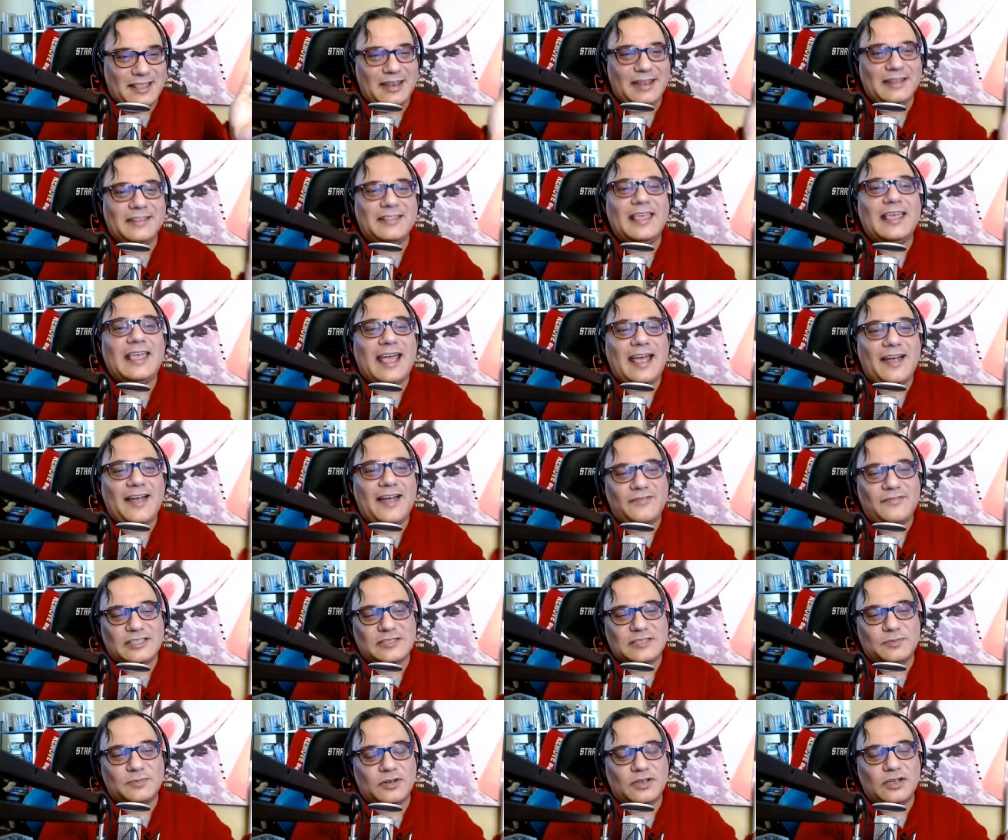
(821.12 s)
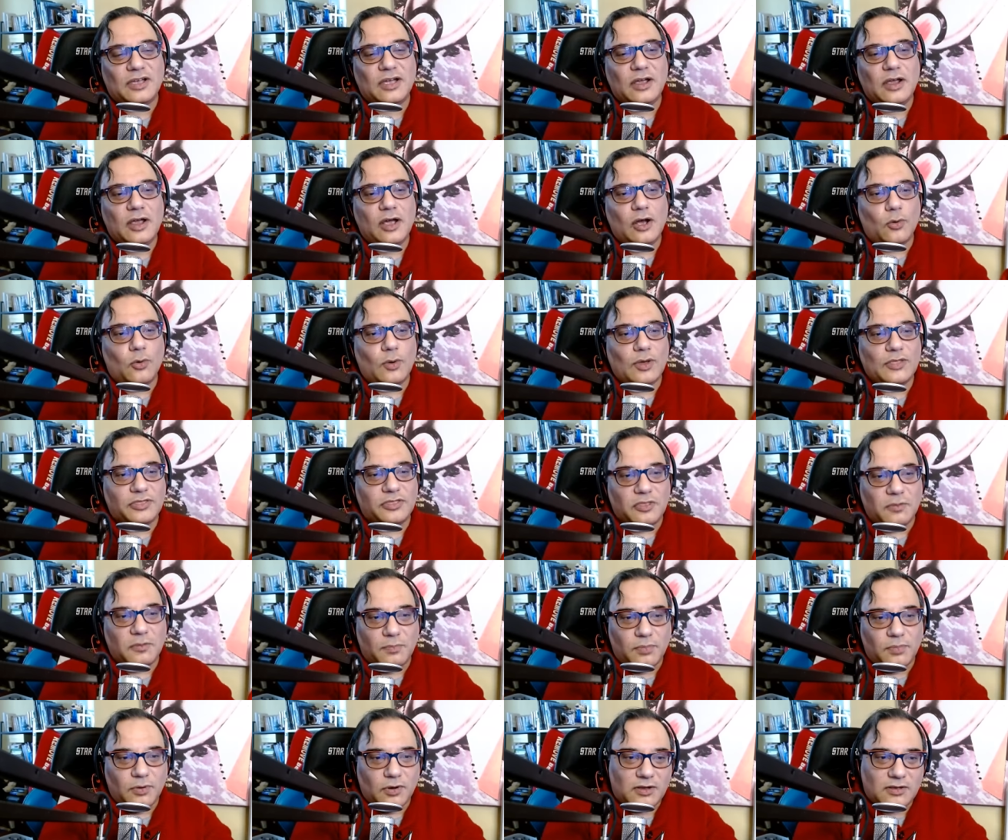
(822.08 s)
they have this book with the
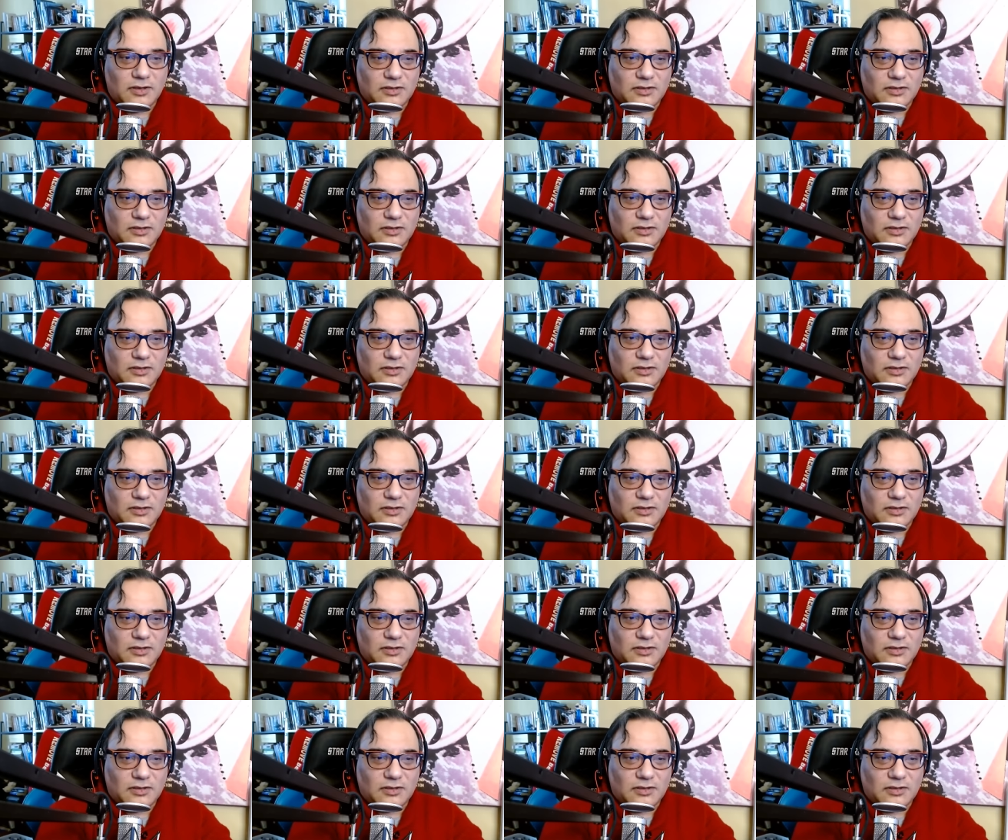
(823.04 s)
book,